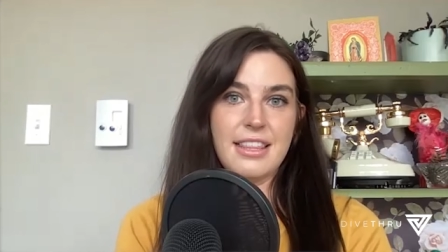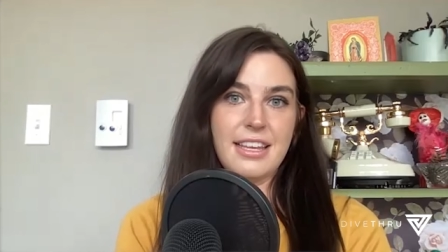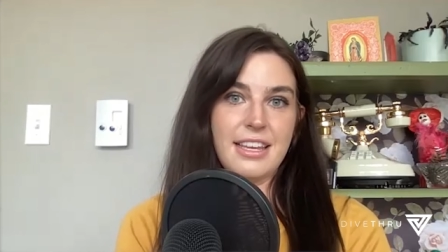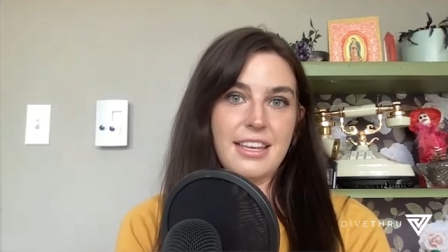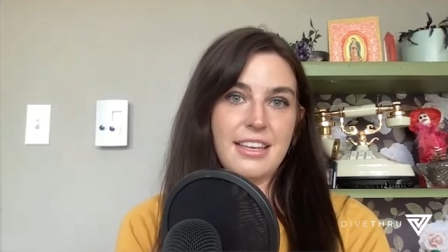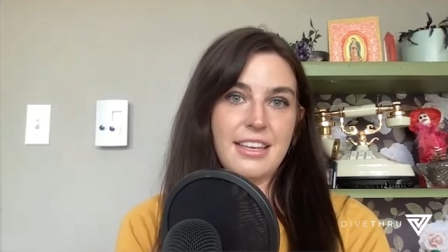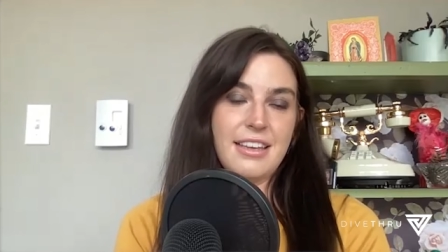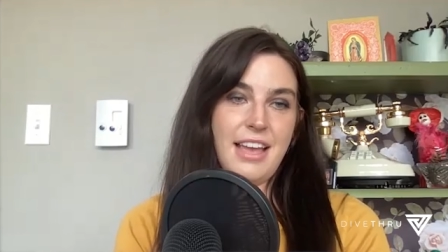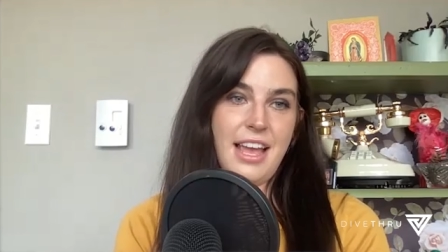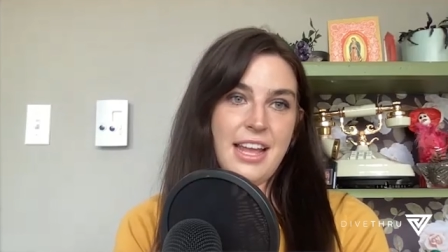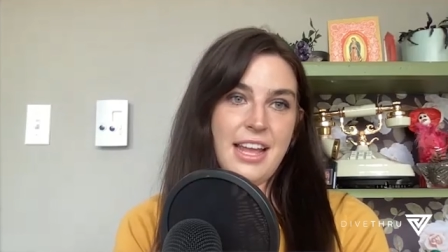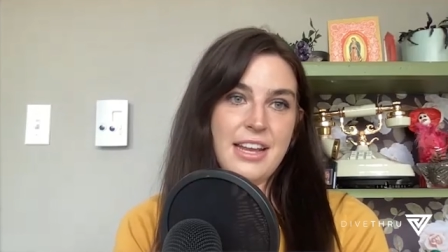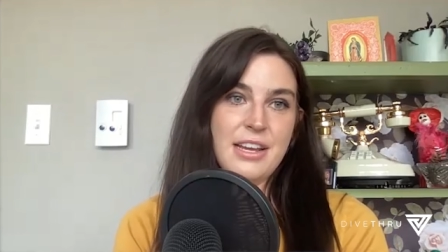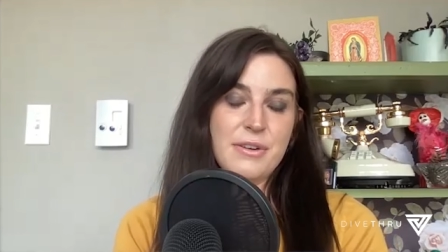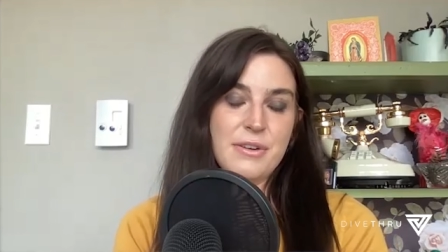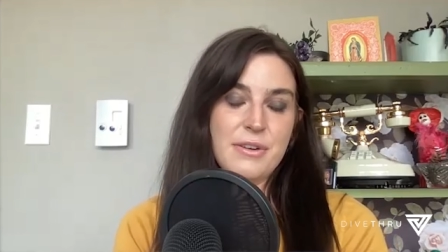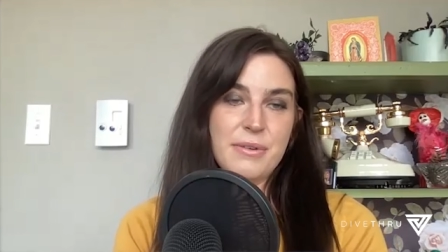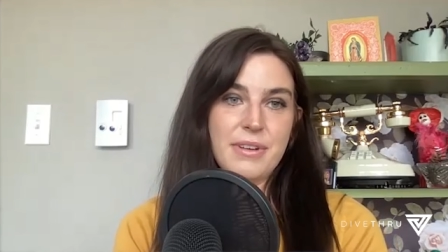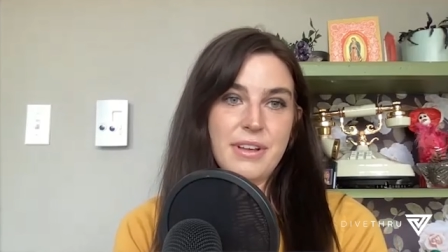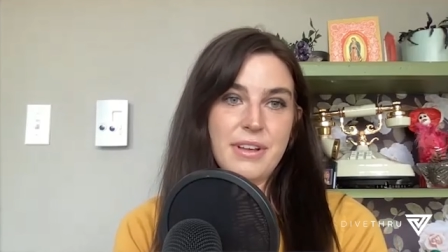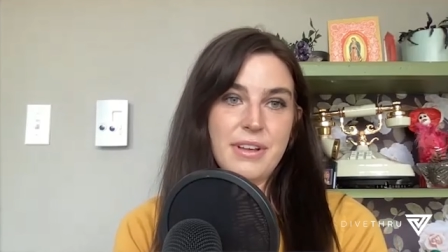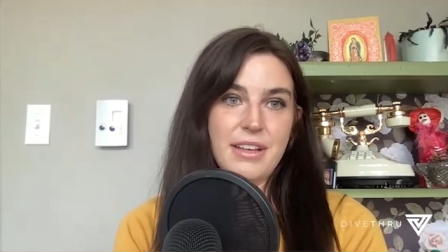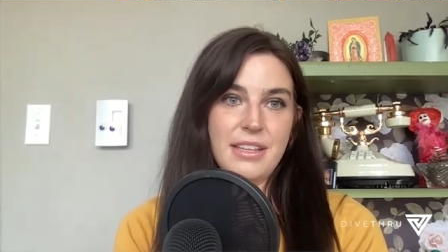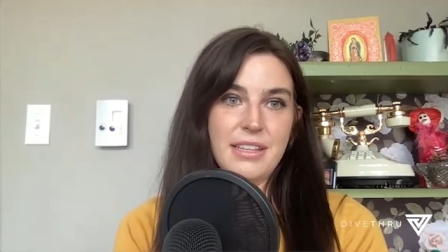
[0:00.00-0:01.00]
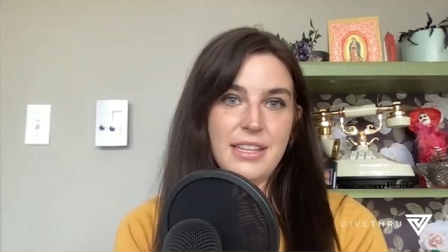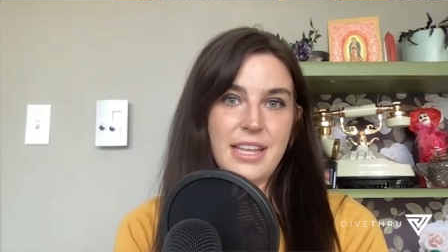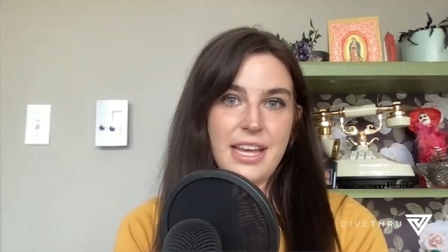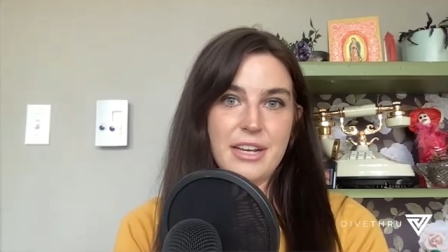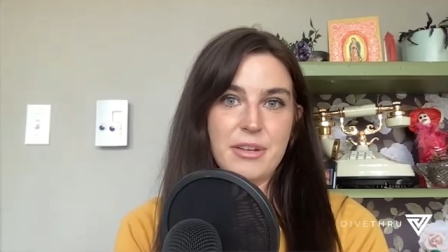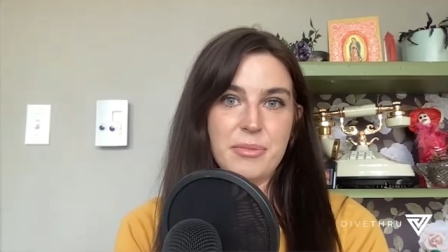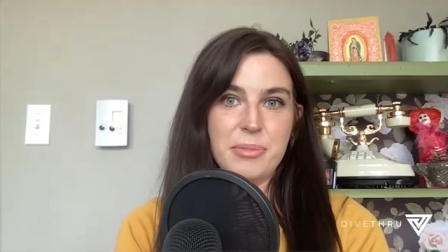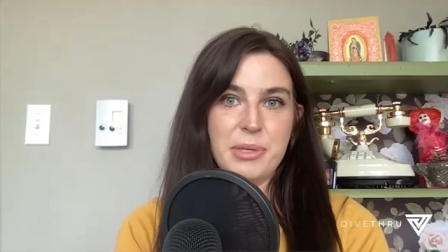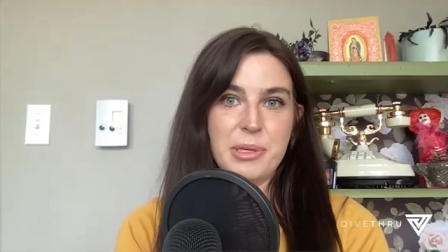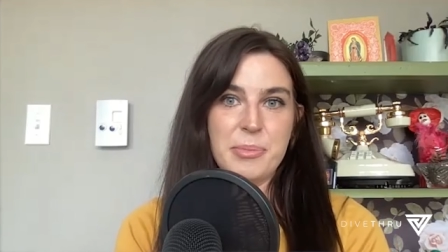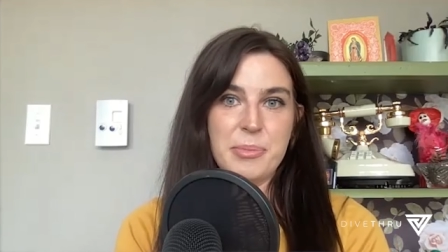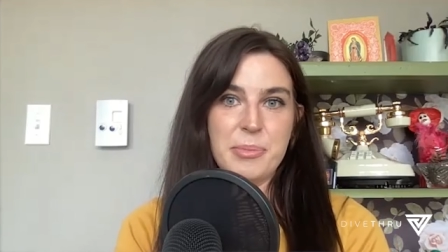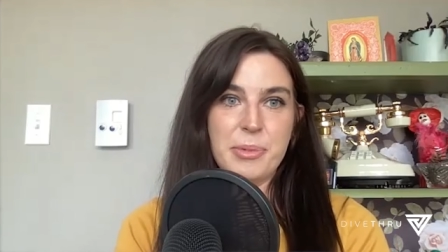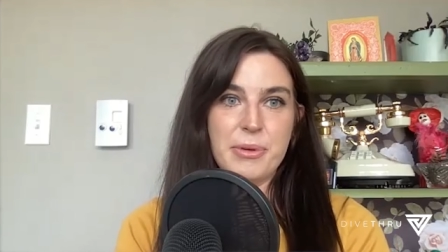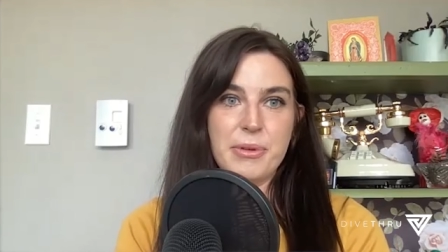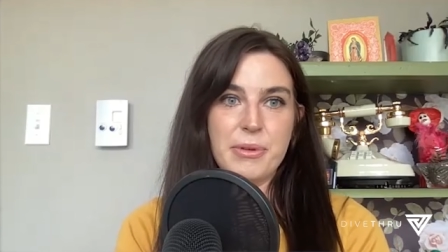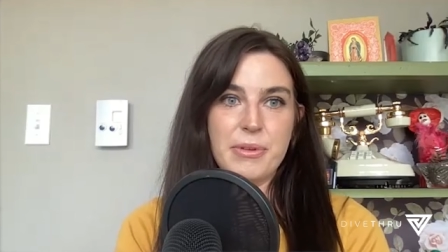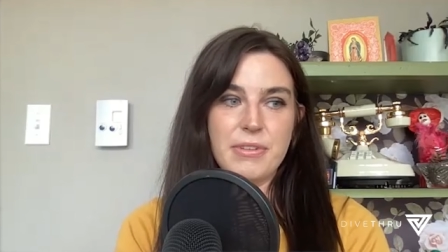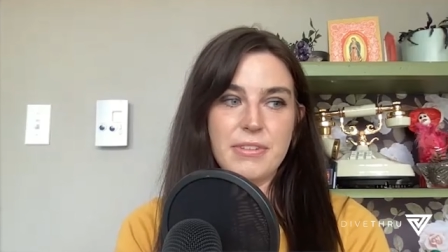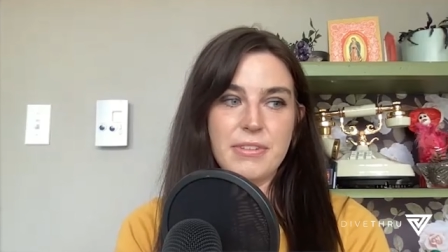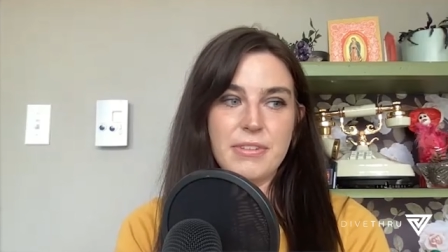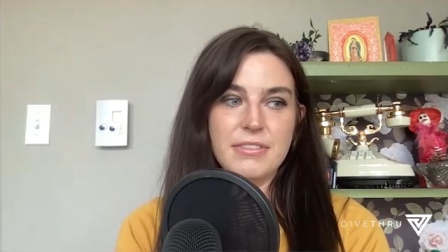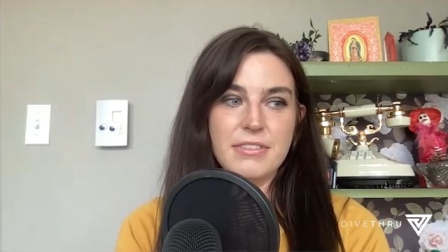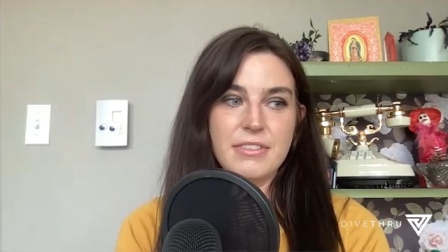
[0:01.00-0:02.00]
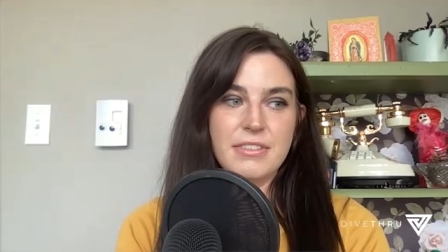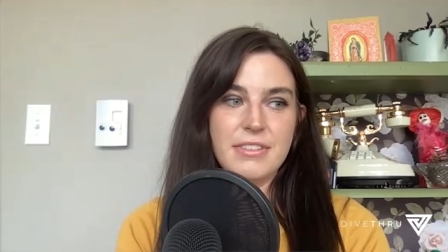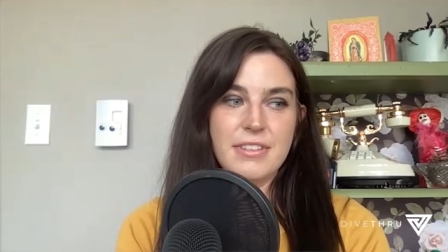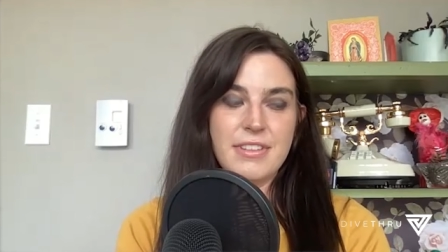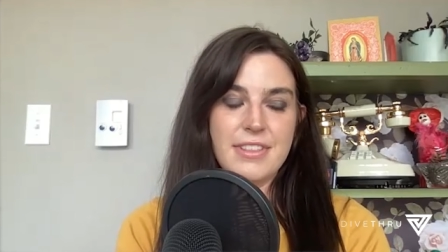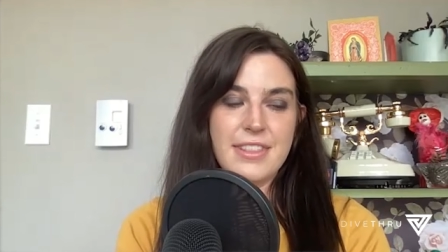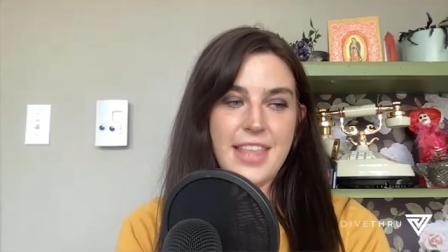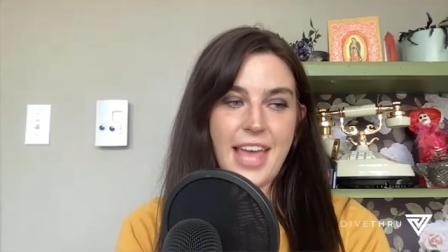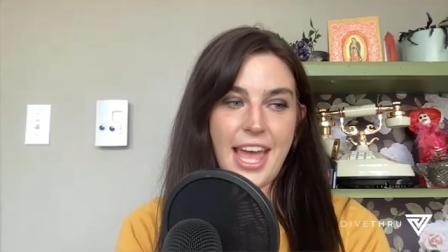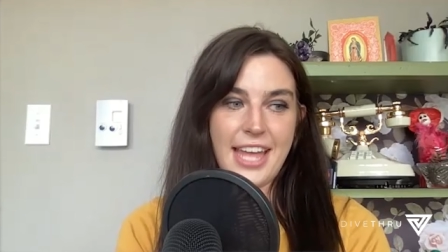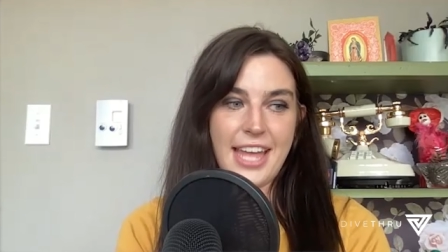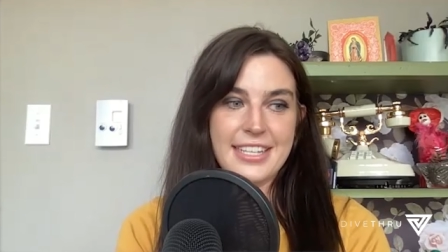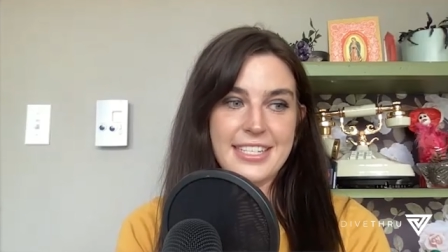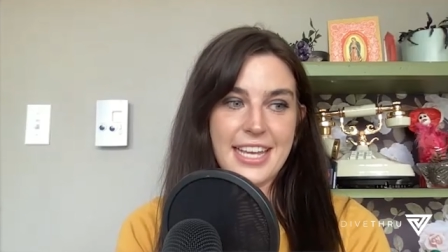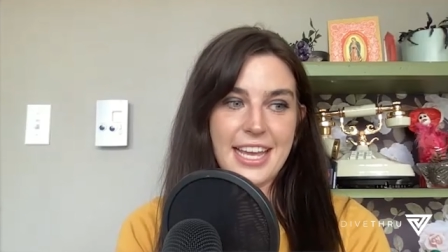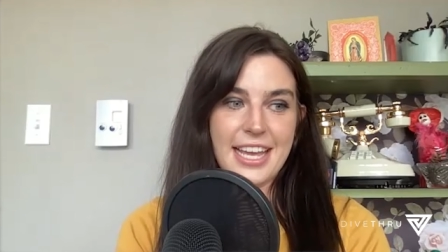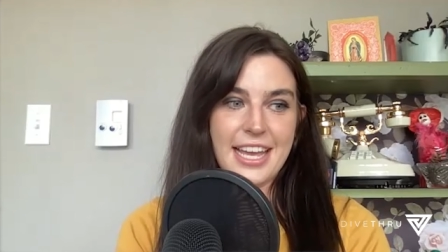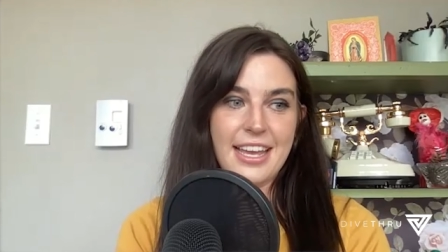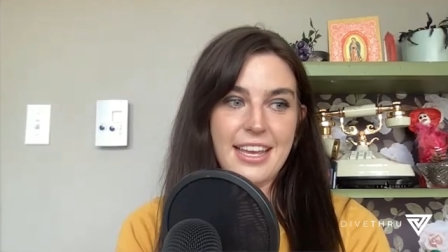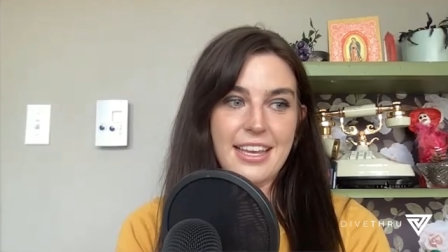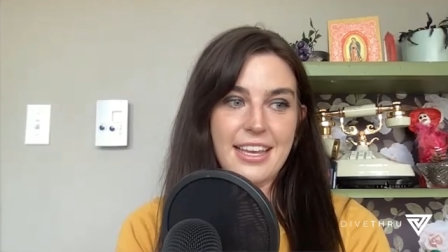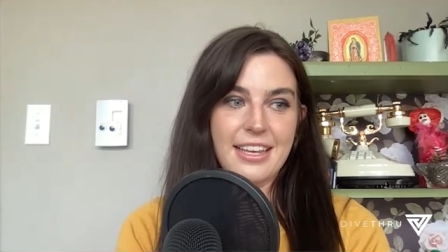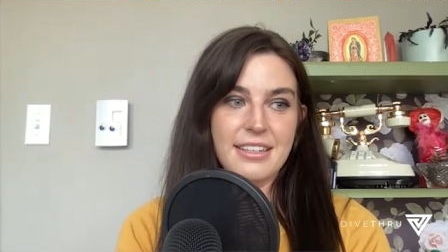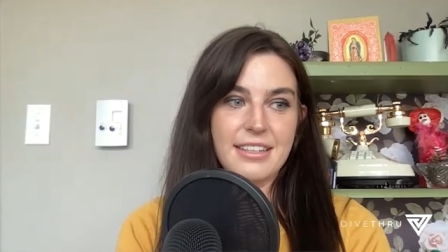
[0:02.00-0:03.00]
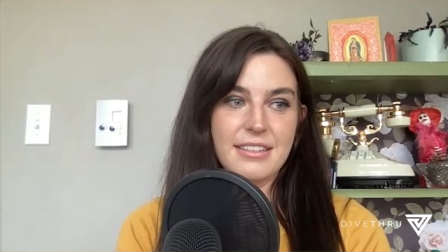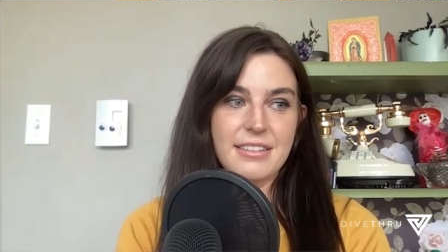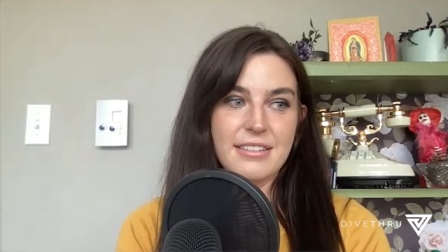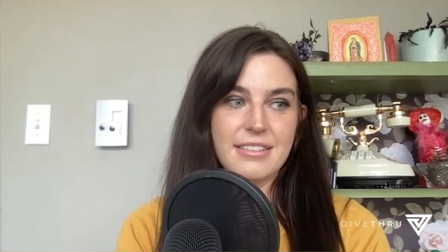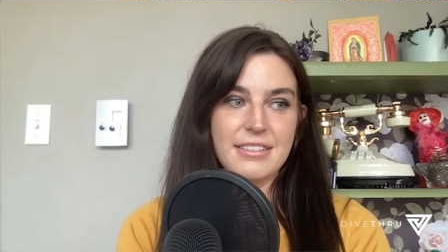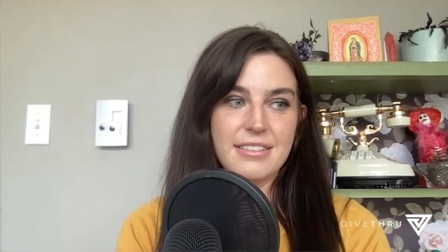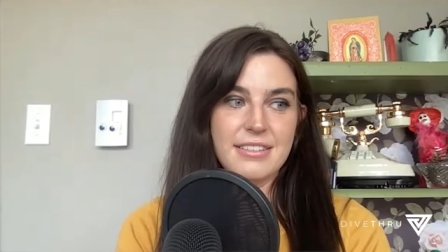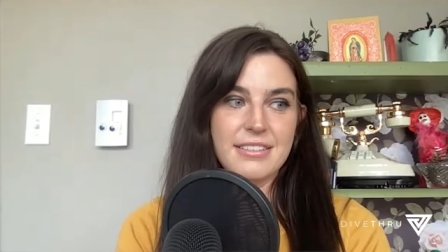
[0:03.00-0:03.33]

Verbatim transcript: Like, I know a lot of people that day